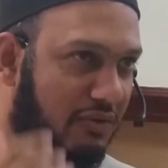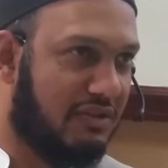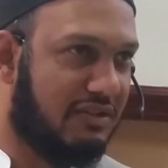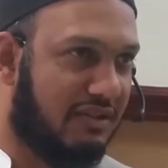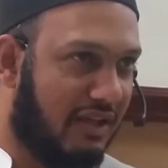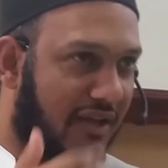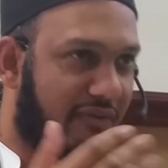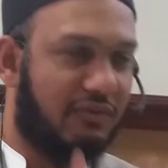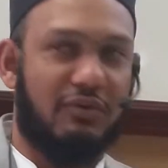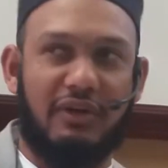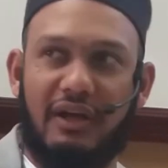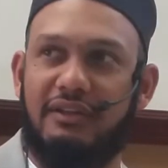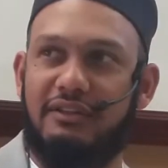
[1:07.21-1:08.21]
you just have
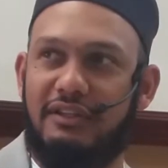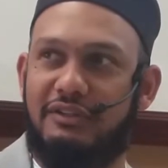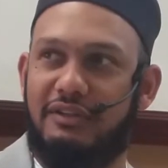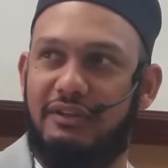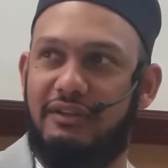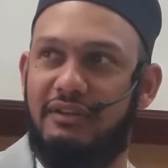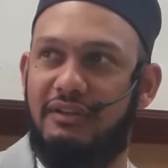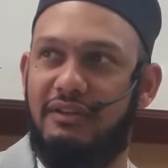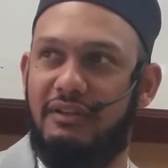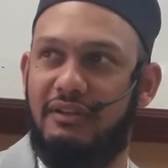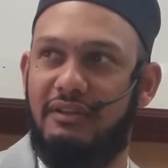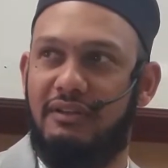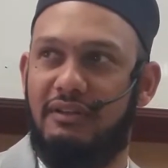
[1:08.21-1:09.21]
Quran teaching,
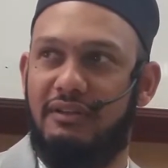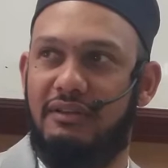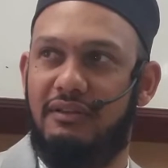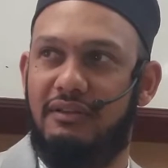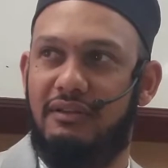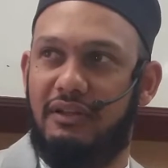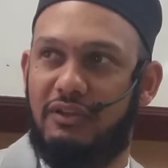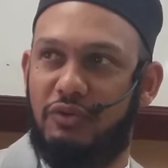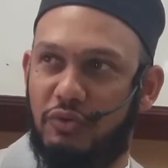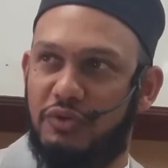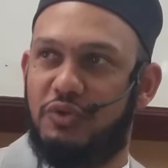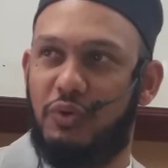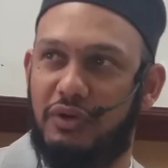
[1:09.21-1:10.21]
like you
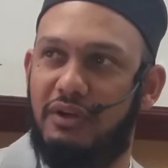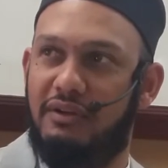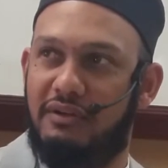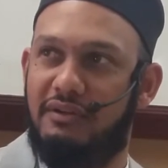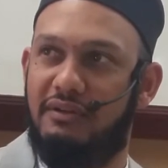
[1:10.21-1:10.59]
do a surah.